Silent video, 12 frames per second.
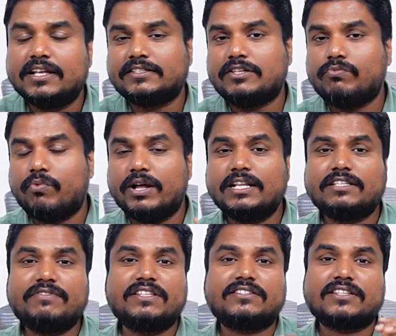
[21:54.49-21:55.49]
See, once
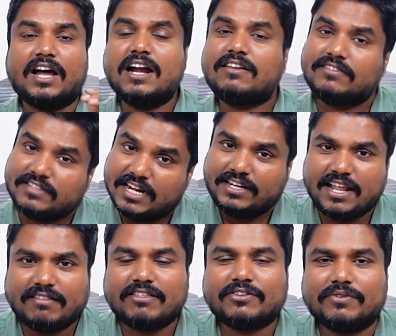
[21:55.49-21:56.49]
we start
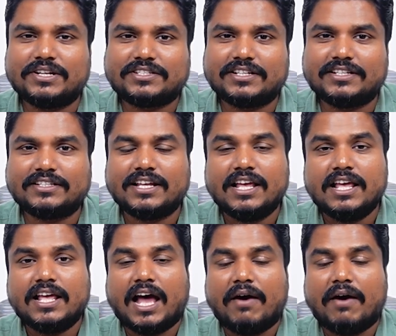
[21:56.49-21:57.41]
setting the questions,